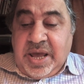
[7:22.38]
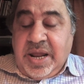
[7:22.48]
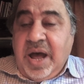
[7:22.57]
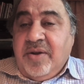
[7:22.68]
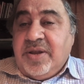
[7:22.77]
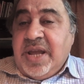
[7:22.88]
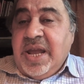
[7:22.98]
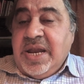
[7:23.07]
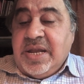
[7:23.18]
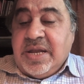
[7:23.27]
Now,
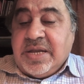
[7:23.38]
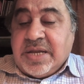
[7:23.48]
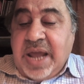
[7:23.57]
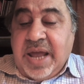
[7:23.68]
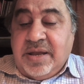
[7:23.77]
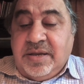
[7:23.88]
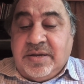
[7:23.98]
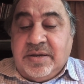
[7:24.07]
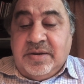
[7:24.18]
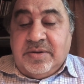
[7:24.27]
they tend
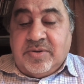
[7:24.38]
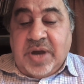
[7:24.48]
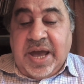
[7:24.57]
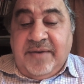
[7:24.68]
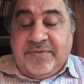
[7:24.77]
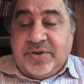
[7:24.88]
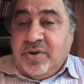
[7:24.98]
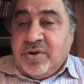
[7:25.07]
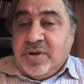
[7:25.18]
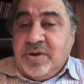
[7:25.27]
to have
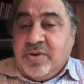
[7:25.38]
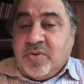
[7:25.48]
certain